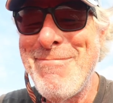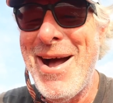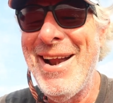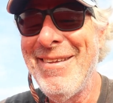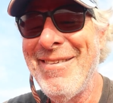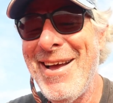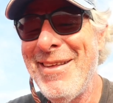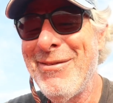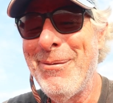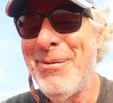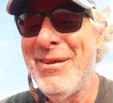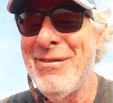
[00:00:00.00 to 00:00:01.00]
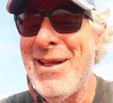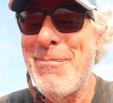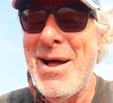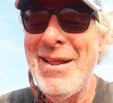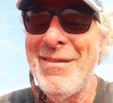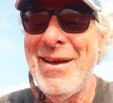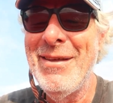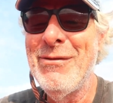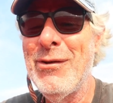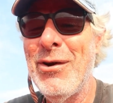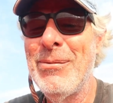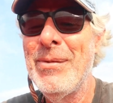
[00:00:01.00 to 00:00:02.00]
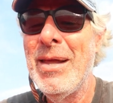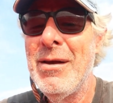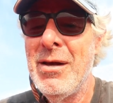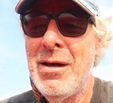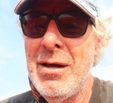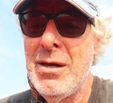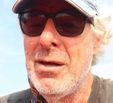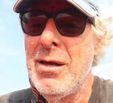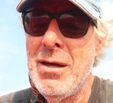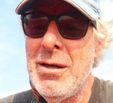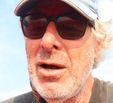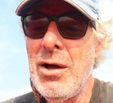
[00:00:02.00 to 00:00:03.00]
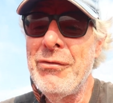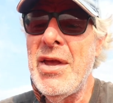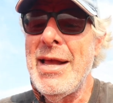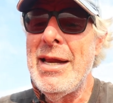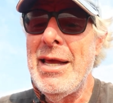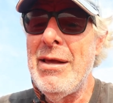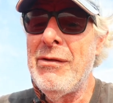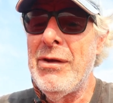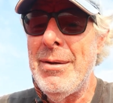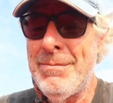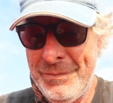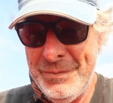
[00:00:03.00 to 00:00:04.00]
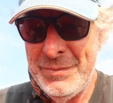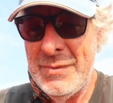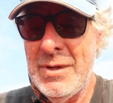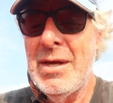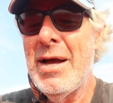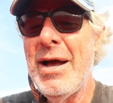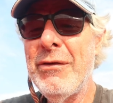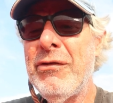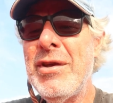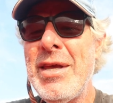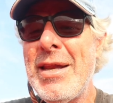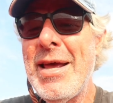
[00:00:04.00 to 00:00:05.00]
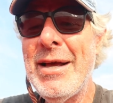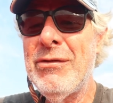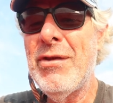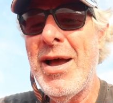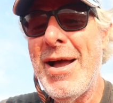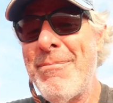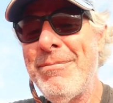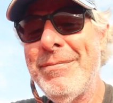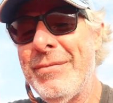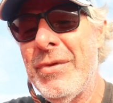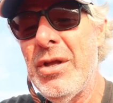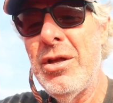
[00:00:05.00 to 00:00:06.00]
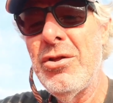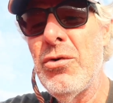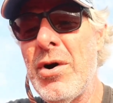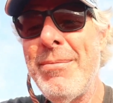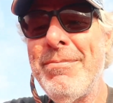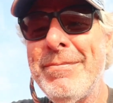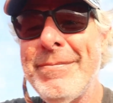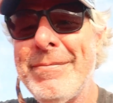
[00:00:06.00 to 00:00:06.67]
Demonetize something that's not monetized. So y'all take it easy. I'll see you next time. Enjoy.